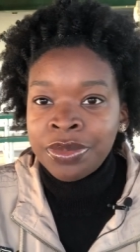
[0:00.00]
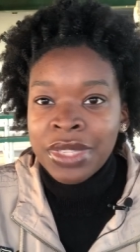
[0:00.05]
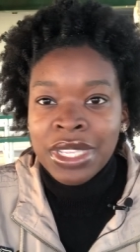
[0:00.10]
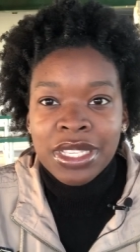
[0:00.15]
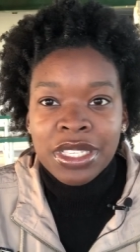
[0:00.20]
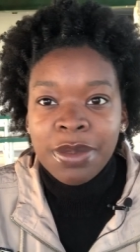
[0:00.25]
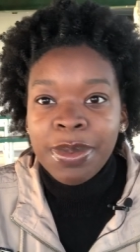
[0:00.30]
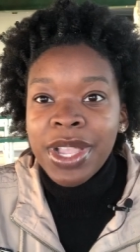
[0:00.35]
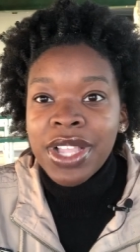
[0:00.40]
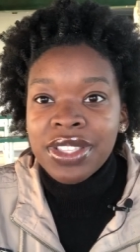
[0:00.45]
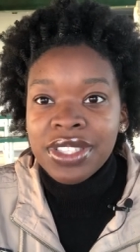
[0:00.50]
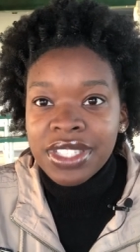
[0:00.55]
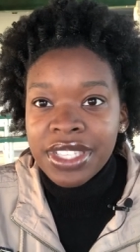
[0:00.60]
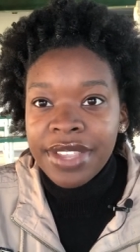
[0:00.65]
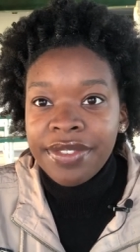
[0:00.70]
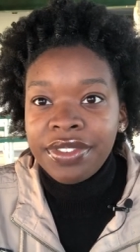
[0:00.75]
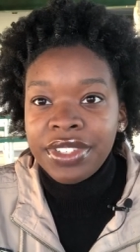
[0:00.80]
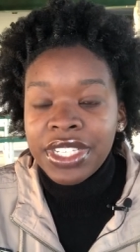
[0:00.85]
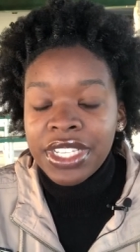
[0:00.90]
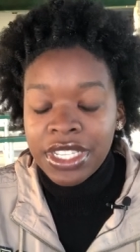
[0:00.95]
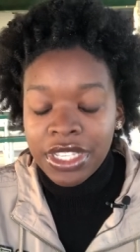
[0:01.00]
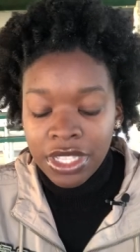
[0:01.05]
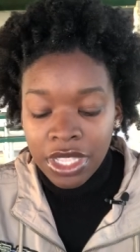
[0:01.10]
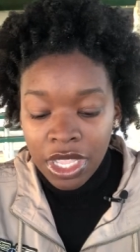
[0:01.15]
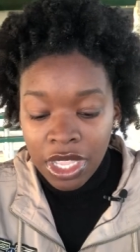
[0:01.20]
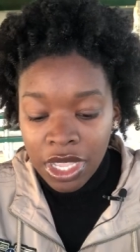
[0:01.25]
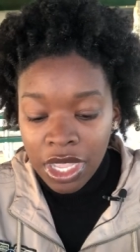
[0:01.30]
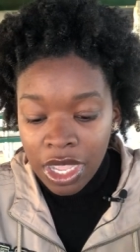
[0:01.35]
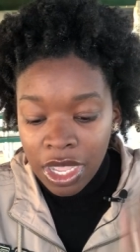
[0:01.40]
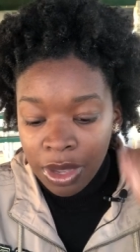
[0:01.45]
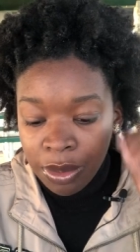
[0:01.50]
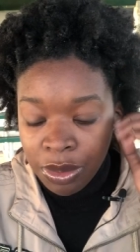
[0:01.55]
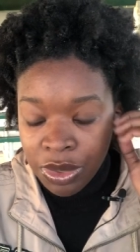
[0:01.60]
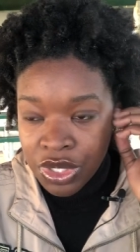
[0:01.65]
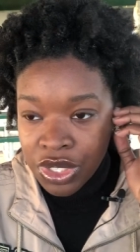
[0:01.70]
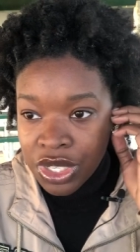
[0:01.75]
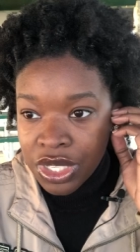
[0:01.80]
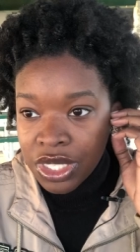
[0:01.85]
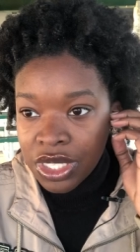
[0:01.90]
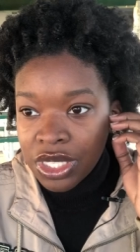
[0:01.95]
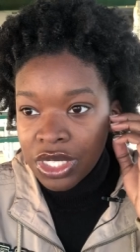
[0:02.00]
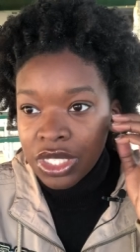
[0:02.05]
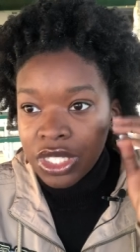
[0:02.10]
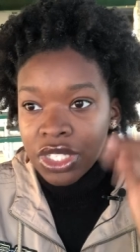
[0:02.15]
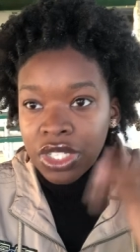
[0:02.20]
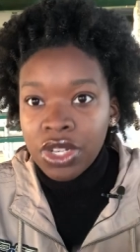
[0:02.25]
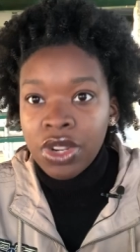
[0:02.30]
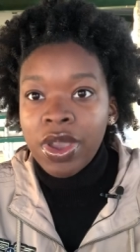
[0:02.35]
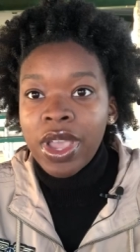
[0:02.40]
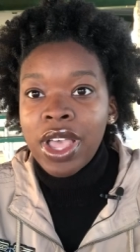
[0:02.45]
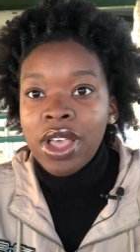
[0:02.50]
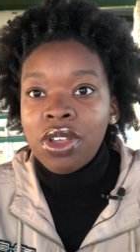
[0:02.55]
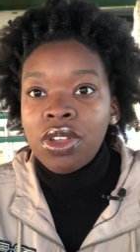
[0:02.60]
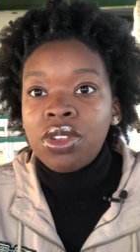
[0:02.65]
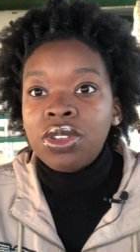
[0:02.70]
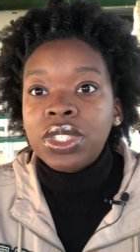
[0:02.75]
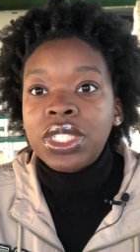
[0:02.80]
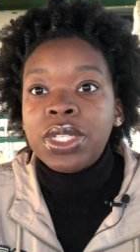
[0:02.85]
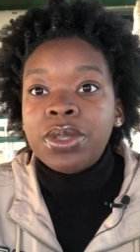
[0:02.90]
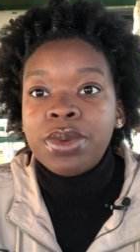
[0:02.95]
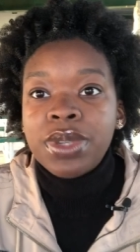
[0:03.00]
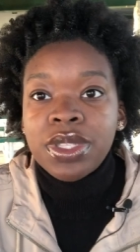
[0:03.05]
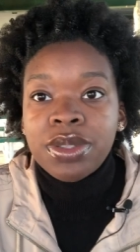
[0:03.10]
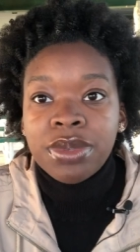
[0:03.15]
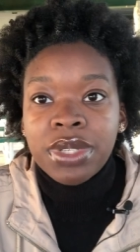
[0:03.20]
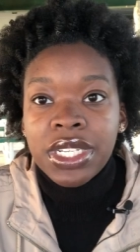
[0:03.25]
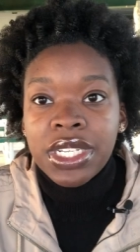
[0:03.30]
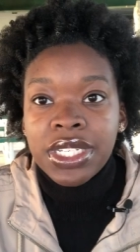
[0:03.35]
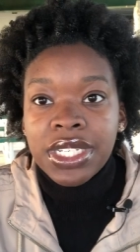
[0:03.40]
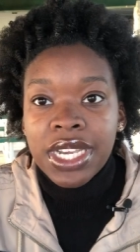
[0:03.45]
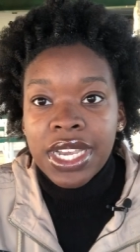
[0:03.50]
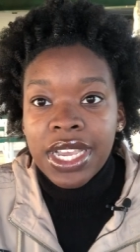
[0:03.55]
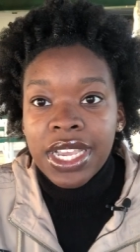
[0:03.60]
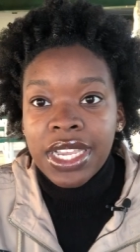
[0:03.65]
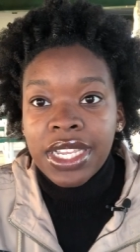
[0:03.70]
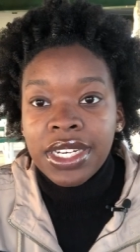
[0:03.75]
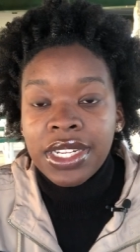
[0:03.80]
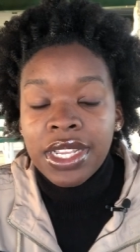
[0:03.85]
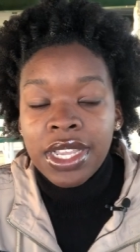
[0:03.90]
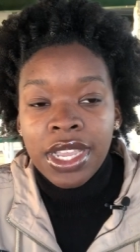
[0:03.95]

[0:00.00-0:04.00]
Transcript: is about 70, um, which is you know how old he was when he died.